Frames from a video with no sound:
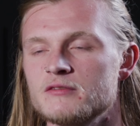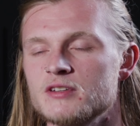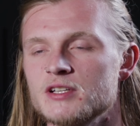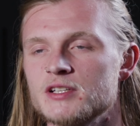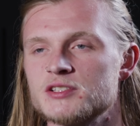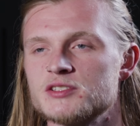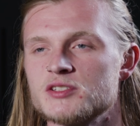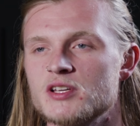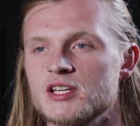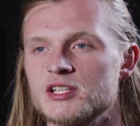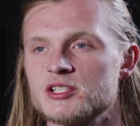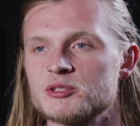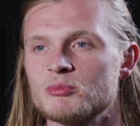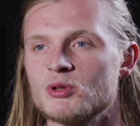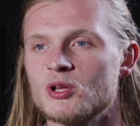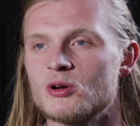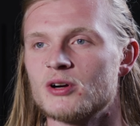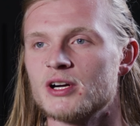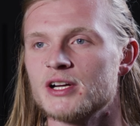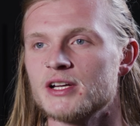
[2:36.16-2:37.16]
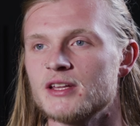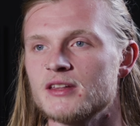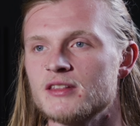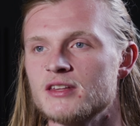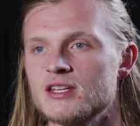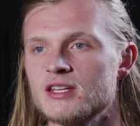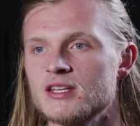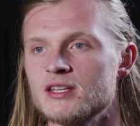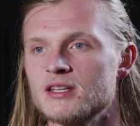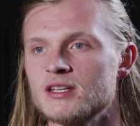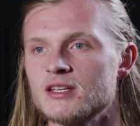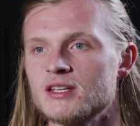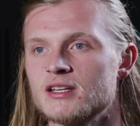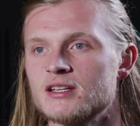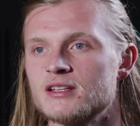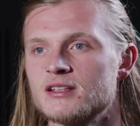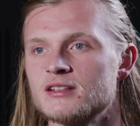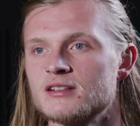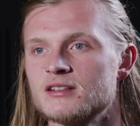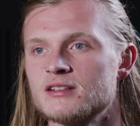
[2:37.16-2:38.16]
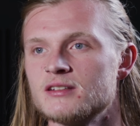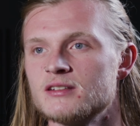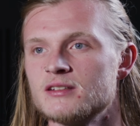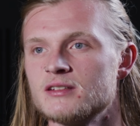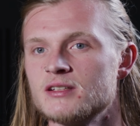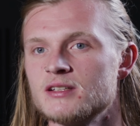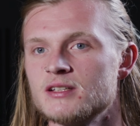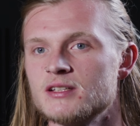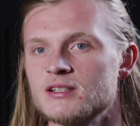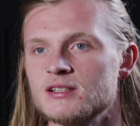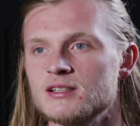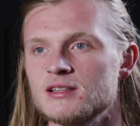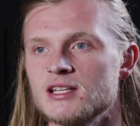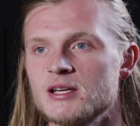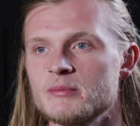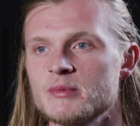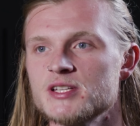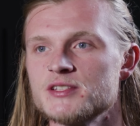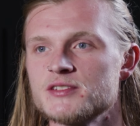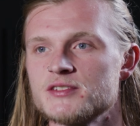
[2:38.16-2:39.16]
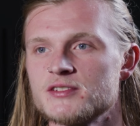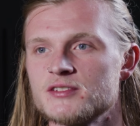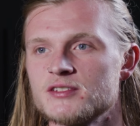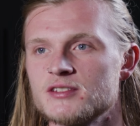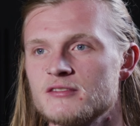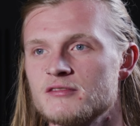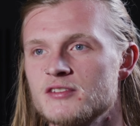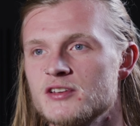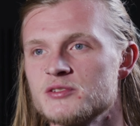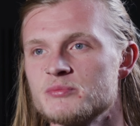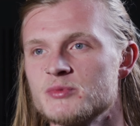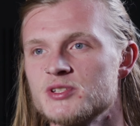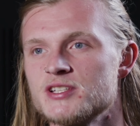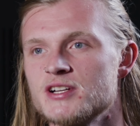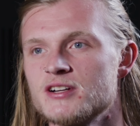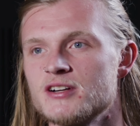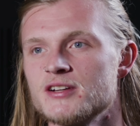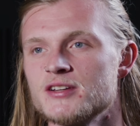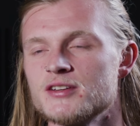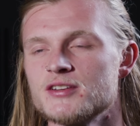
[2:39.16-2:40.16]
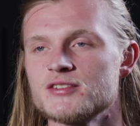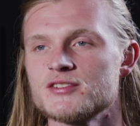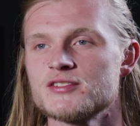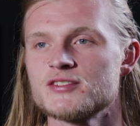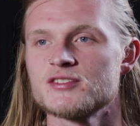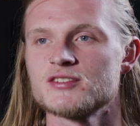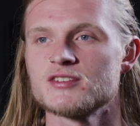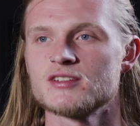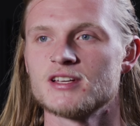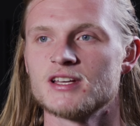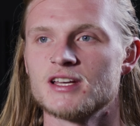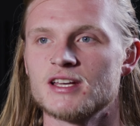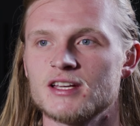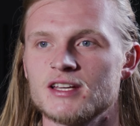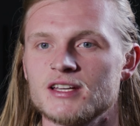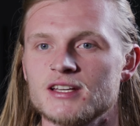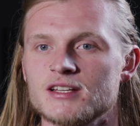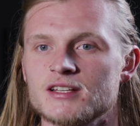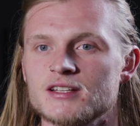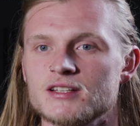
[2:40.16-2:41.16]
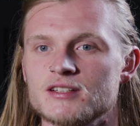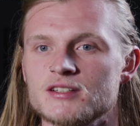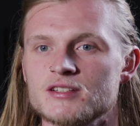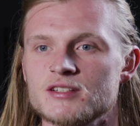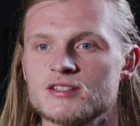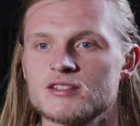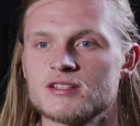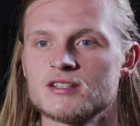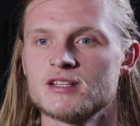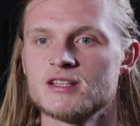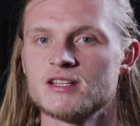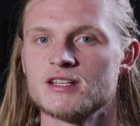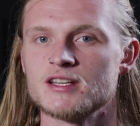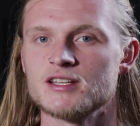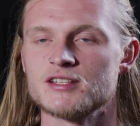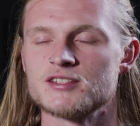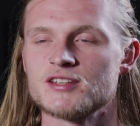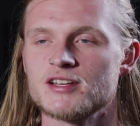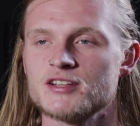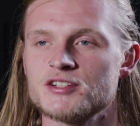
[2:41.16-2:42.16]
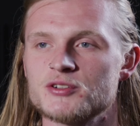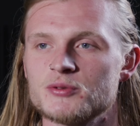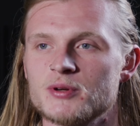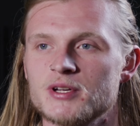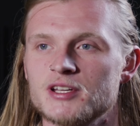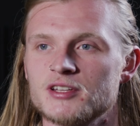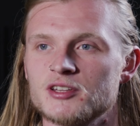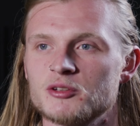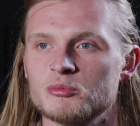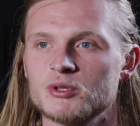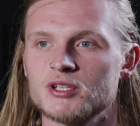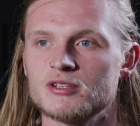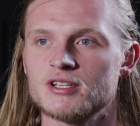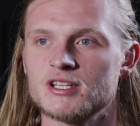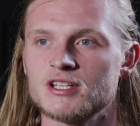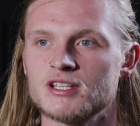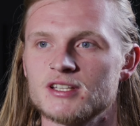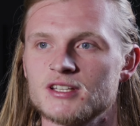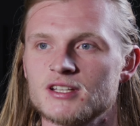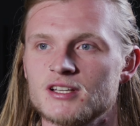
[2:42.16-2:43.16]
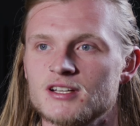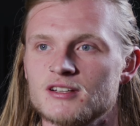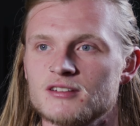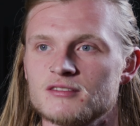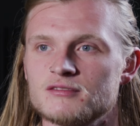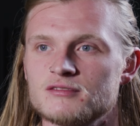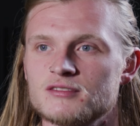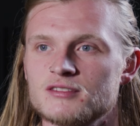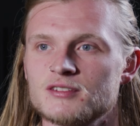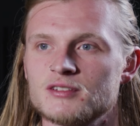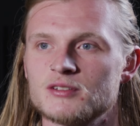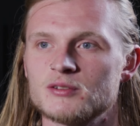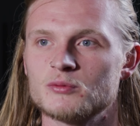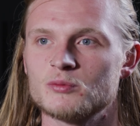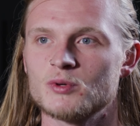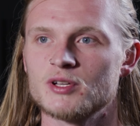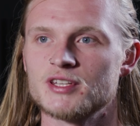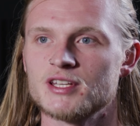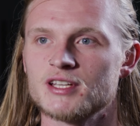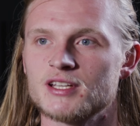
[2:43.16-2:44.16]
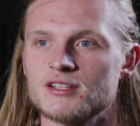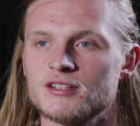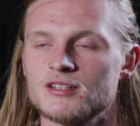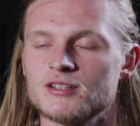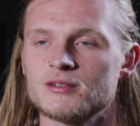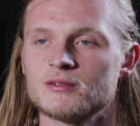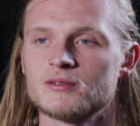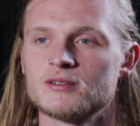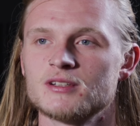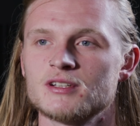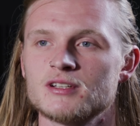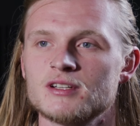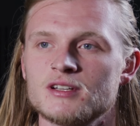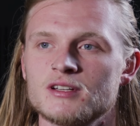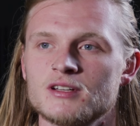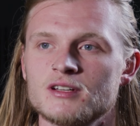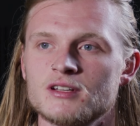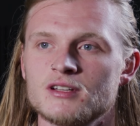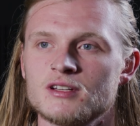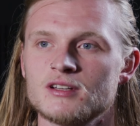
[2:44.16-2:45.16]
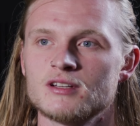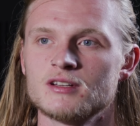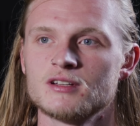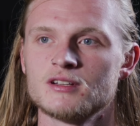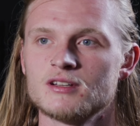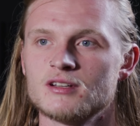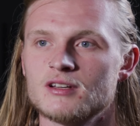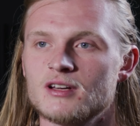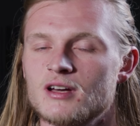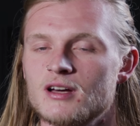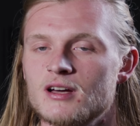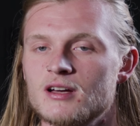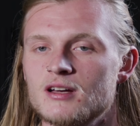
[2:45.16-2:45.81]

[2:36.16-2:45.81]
of ex exploring the limits of those materials and accentuating the beauty of what they can do. There's so many